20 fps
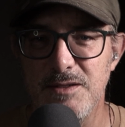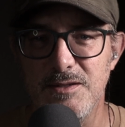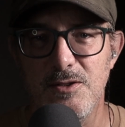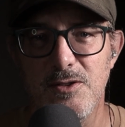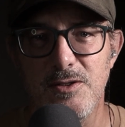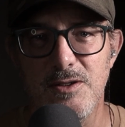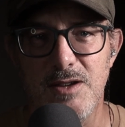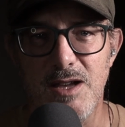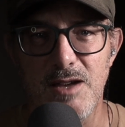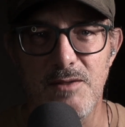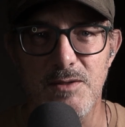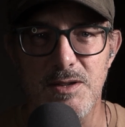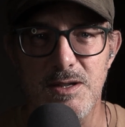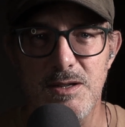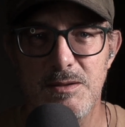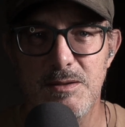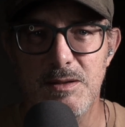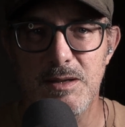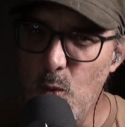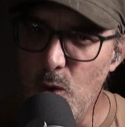has got you covered.
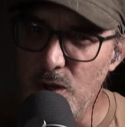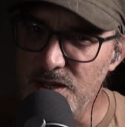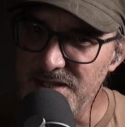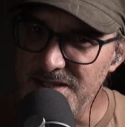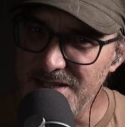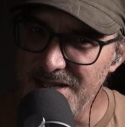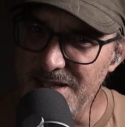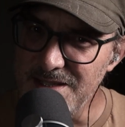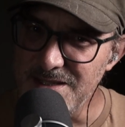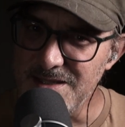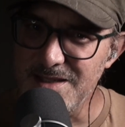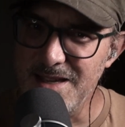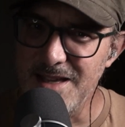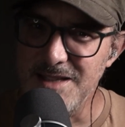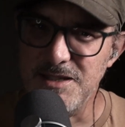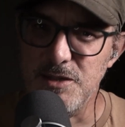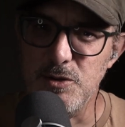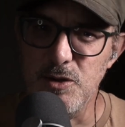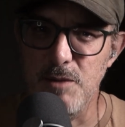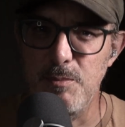What sets
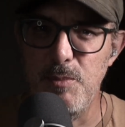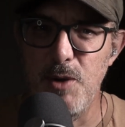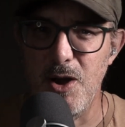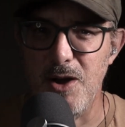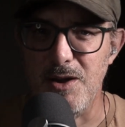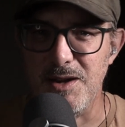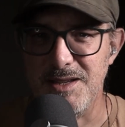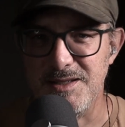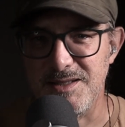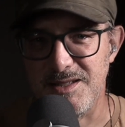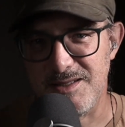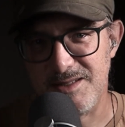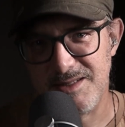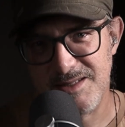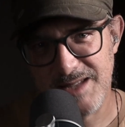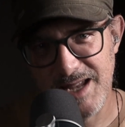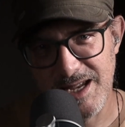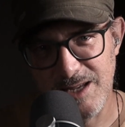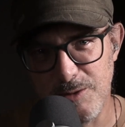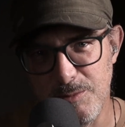S3 apart is
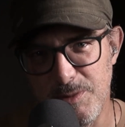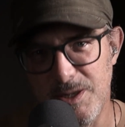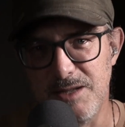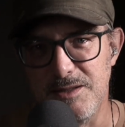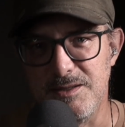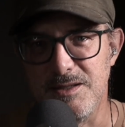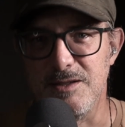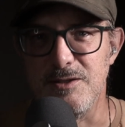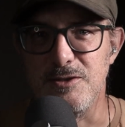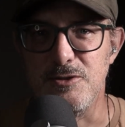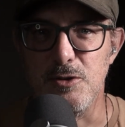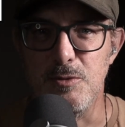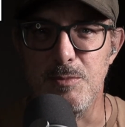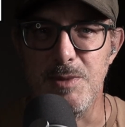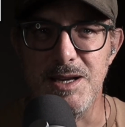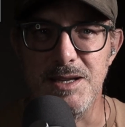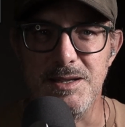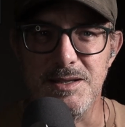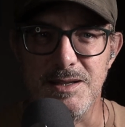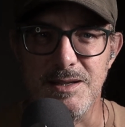its scalability and
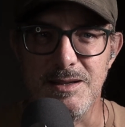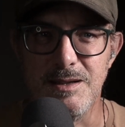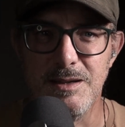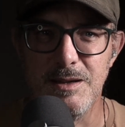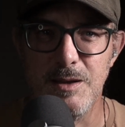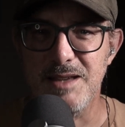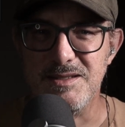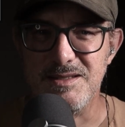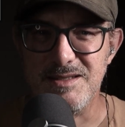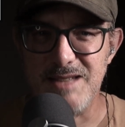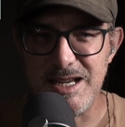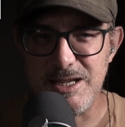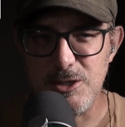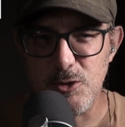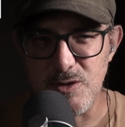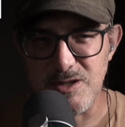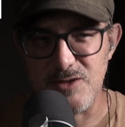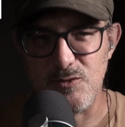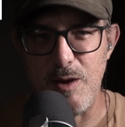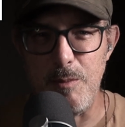durability. As
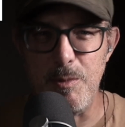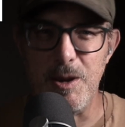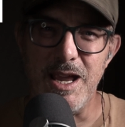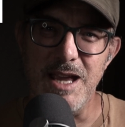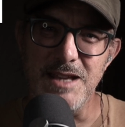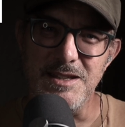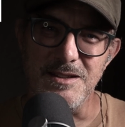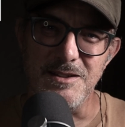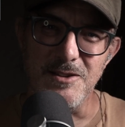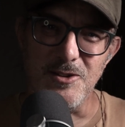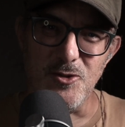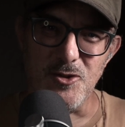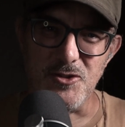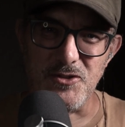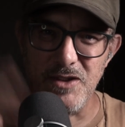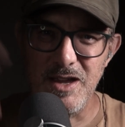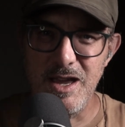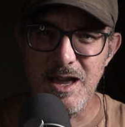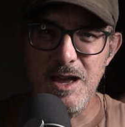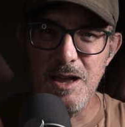data is replicated
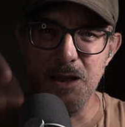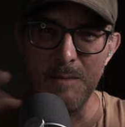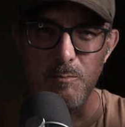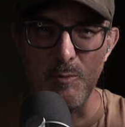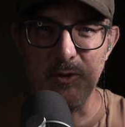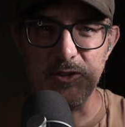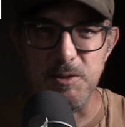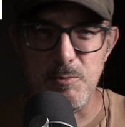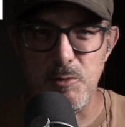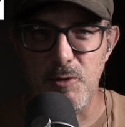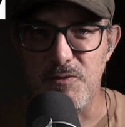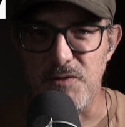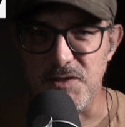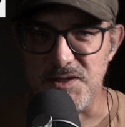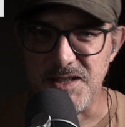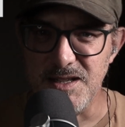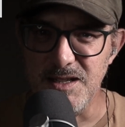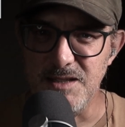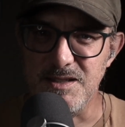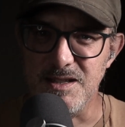across multiple
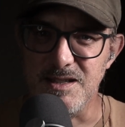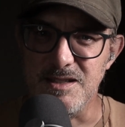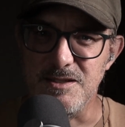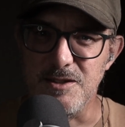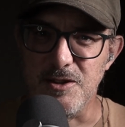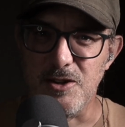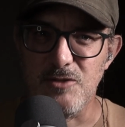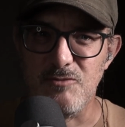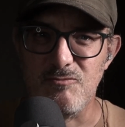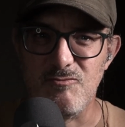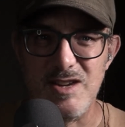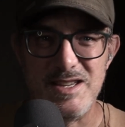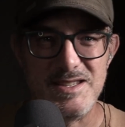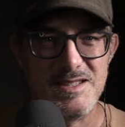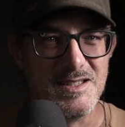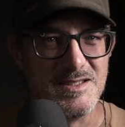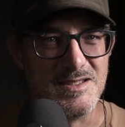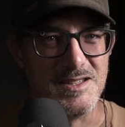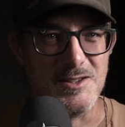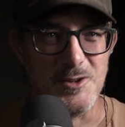facilities, you can
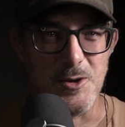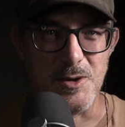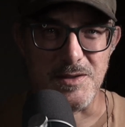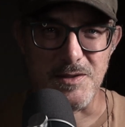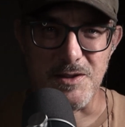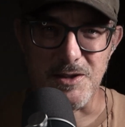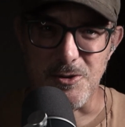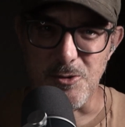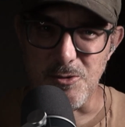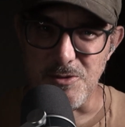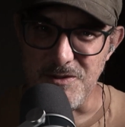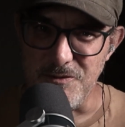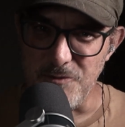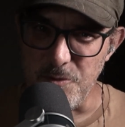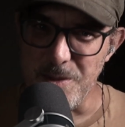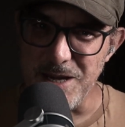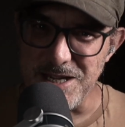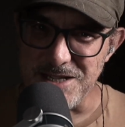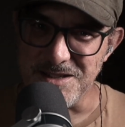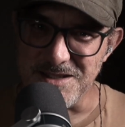rest easy knowing that your
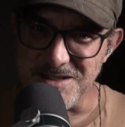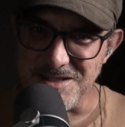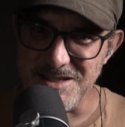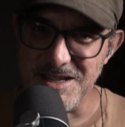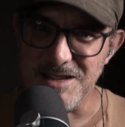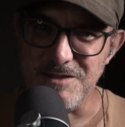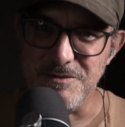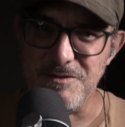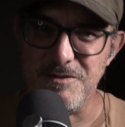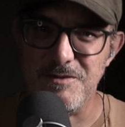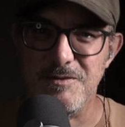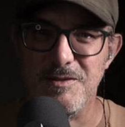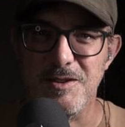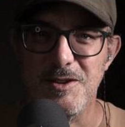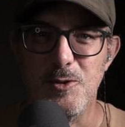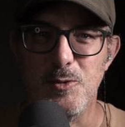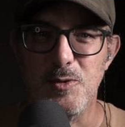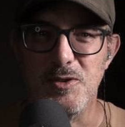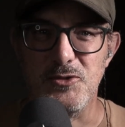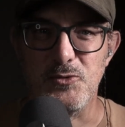information is safe
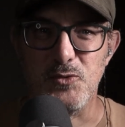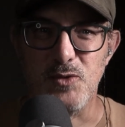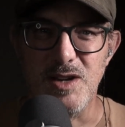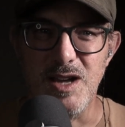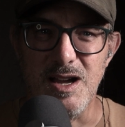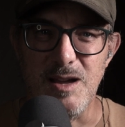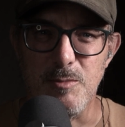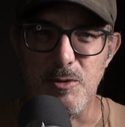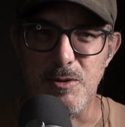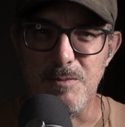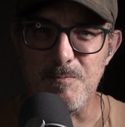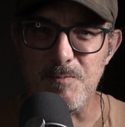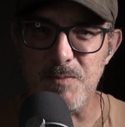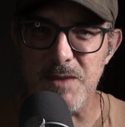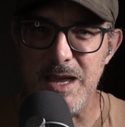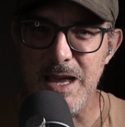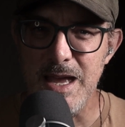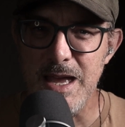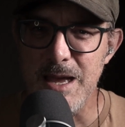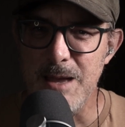and always reliable.
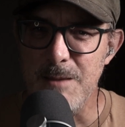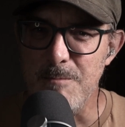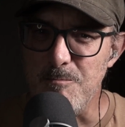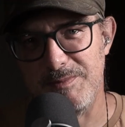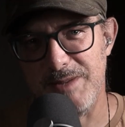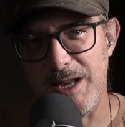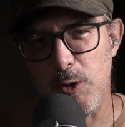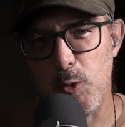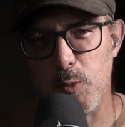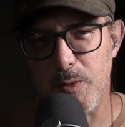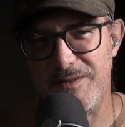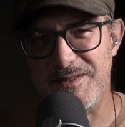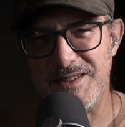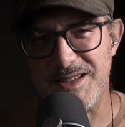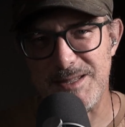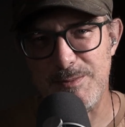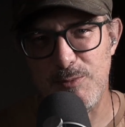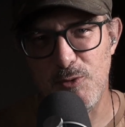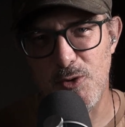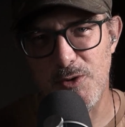Now that we've
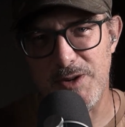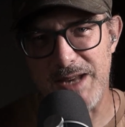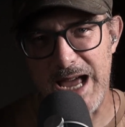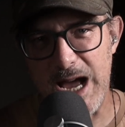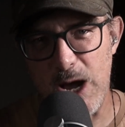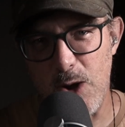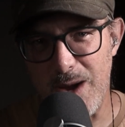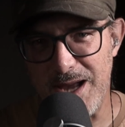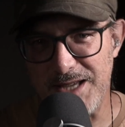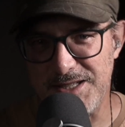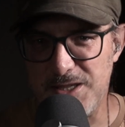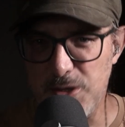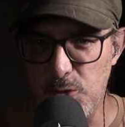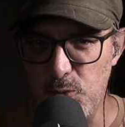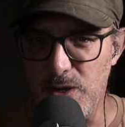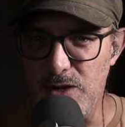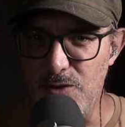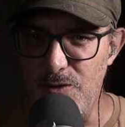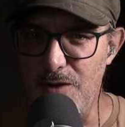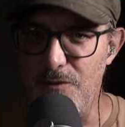explored how
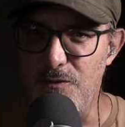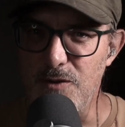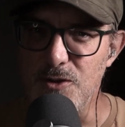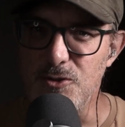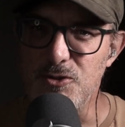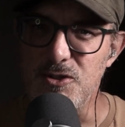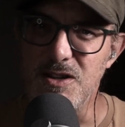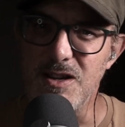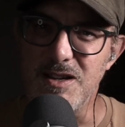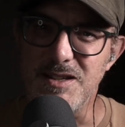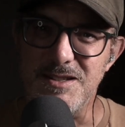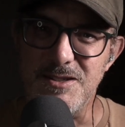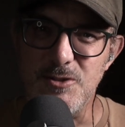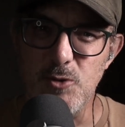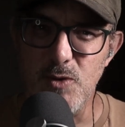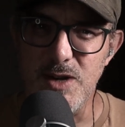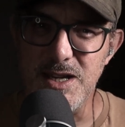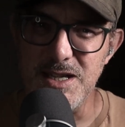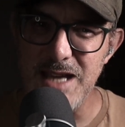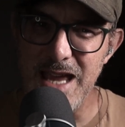S3 revolutionized
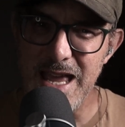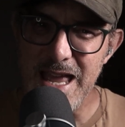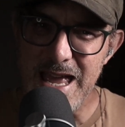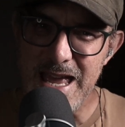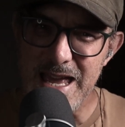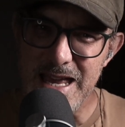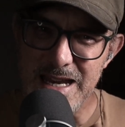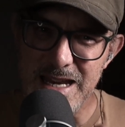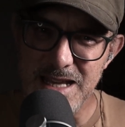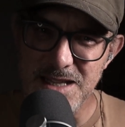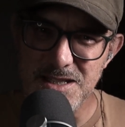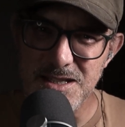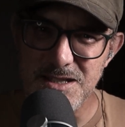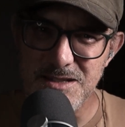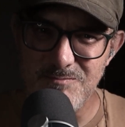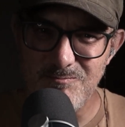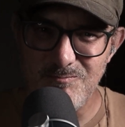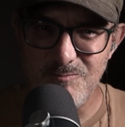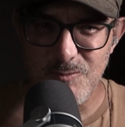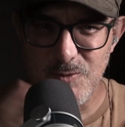storage,
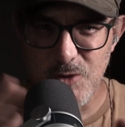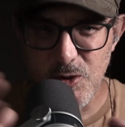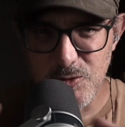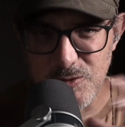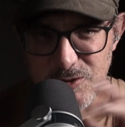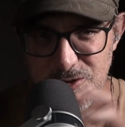let's go